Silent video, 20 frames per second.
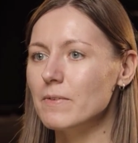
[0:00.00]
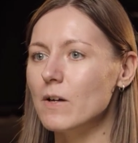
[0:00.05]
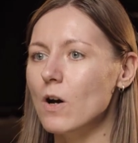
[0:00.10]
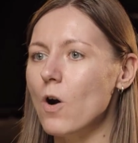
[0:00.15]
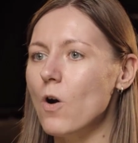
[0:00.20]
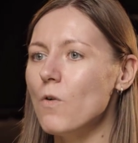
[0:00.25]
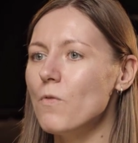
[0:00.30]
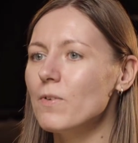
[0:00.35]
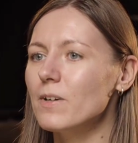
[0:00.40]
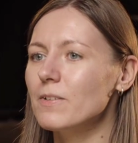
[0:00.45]
shipped with
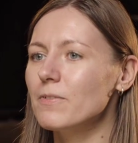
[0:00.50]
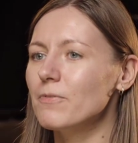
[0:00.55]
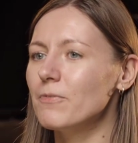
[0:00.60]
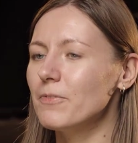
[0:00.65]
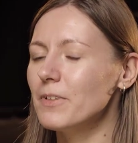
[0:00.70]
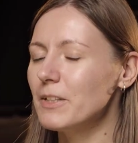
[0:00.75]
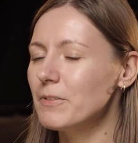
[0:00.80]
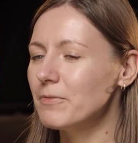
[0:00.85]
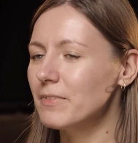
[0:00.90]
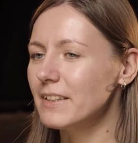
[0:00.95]
over
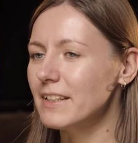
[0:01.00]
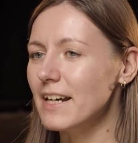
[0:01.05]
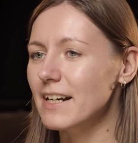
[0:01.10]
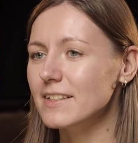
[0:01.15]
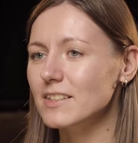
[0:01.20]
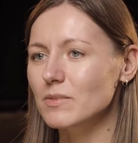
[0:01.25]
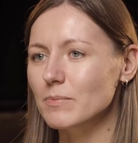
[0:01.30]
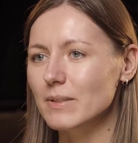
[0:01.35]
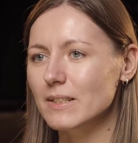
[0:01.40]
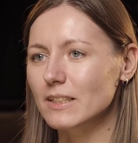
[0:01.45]
50
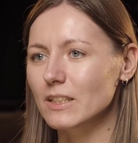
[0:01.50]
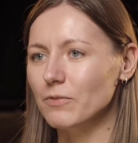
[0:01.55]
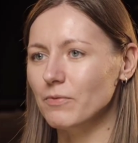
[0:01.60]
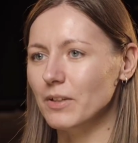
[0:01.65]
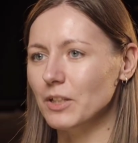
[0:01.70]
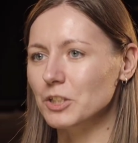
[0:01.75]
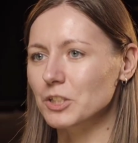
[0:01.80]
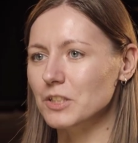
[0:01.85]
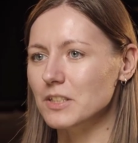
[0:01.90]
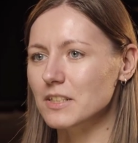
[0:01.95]
accessibility